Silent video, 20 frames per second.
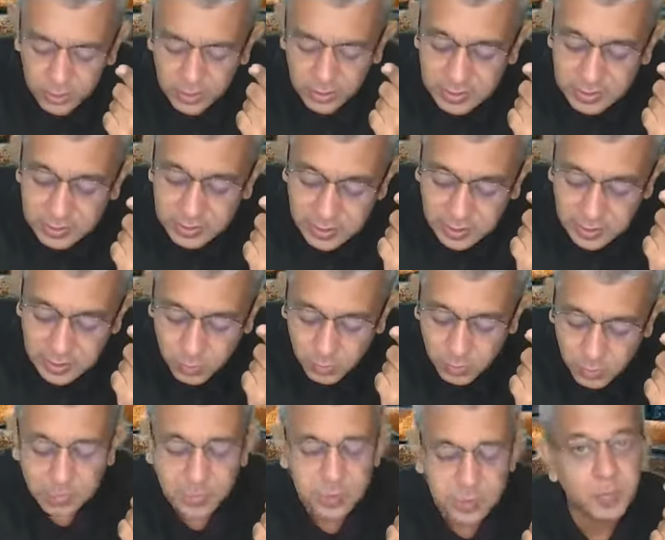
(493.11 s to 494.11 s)
This is
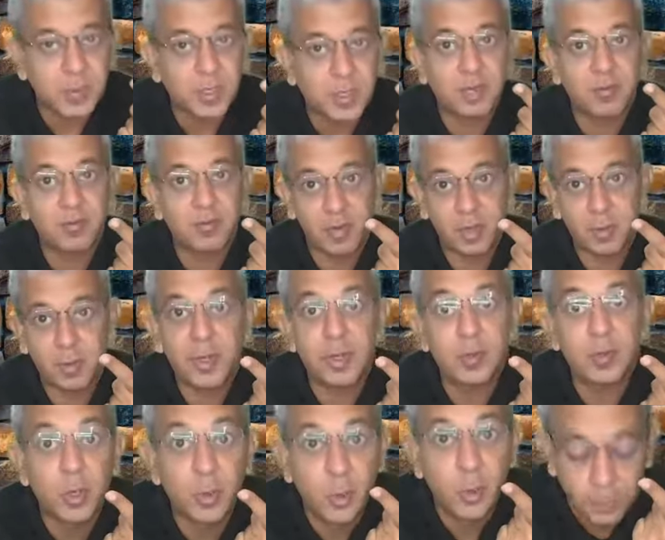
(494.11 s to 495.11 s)
customer perspective whereby
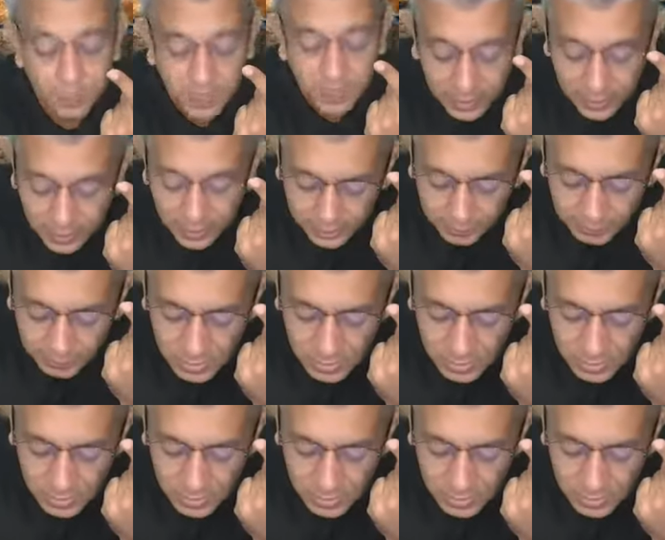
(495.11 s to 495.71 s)
you are doing brilliant.